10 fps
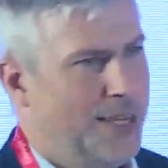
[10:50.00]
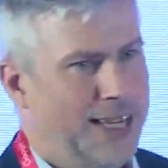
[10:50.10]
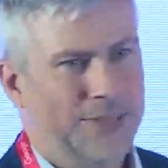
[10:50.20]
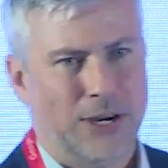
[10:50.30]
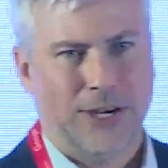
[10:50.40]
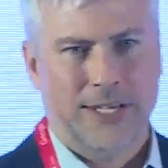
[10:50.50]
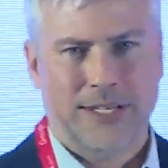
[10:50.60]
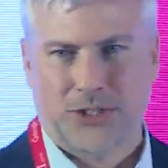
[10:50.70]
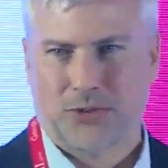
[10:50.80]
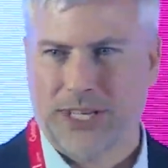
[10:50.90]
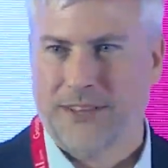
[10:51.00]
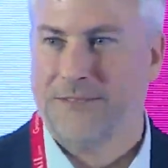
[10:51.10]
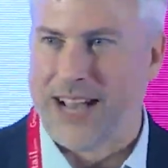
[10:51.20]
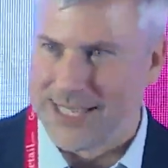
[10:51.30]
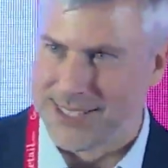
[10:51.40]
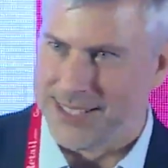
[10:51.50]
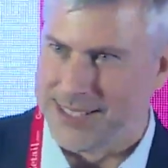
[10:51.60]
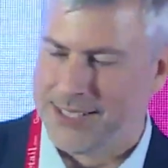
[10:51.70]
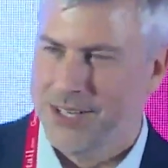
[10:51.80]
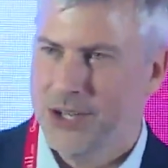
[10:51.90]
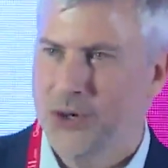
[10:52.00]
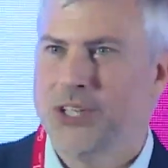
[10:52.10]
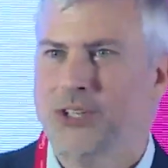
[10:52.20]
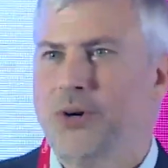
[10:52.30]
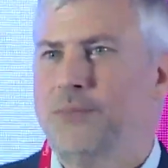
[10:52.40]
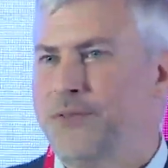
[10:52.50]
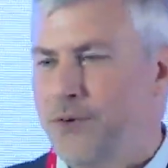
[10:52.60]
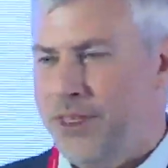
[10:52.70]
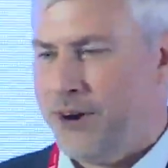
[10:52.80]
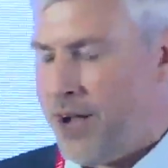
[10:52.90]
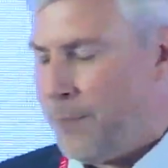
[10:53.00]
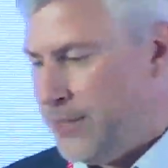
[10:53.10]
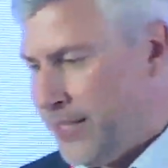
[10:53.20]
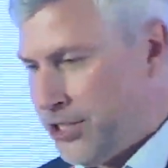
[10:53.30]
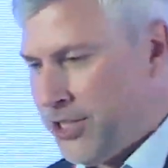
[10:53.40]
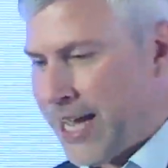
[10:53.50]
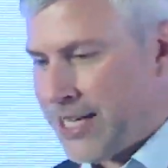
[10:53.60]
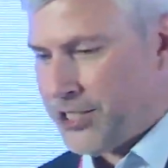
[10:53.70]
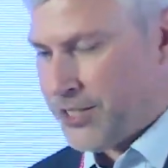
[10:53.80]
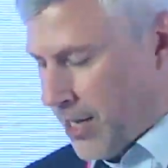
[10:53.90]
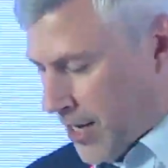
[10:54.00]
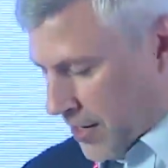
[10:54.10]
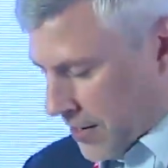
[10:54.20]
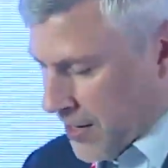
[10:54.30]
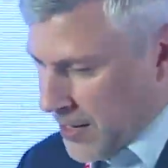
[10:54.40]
in their industry the fastest? Who can do it before their competition catches on?